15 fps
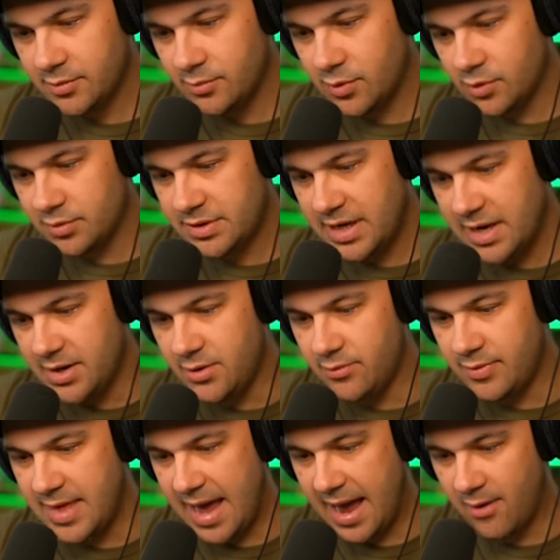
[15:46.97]
Rotate you
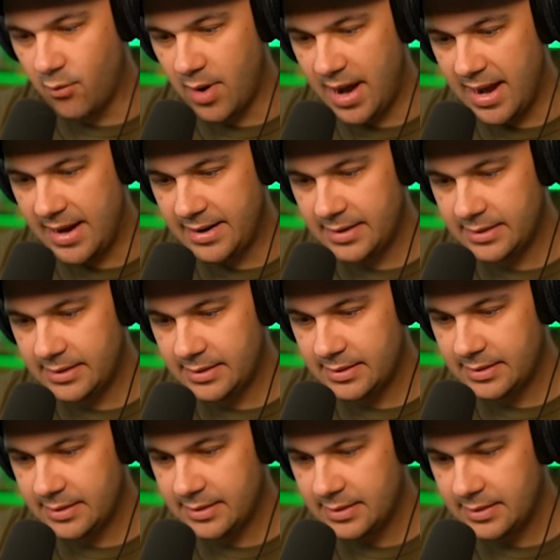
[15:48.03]
that way.
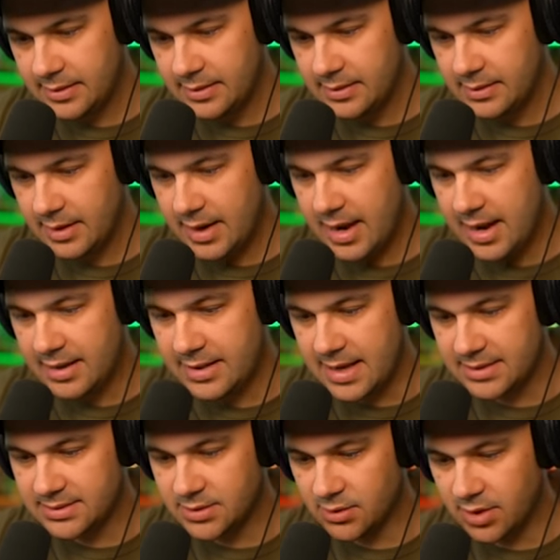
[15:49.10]
Okay,
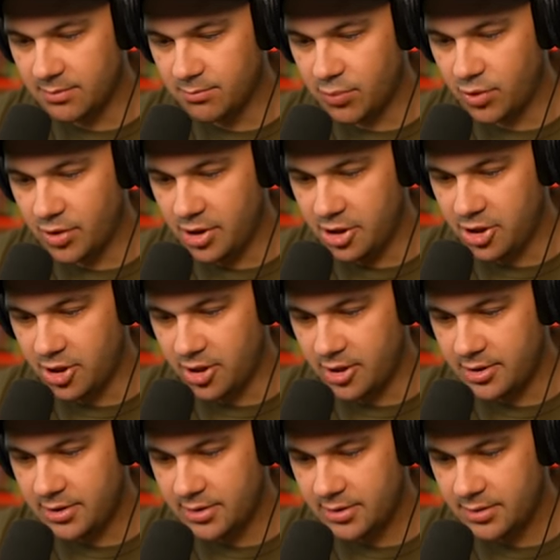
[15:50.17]
that's looking pretty good.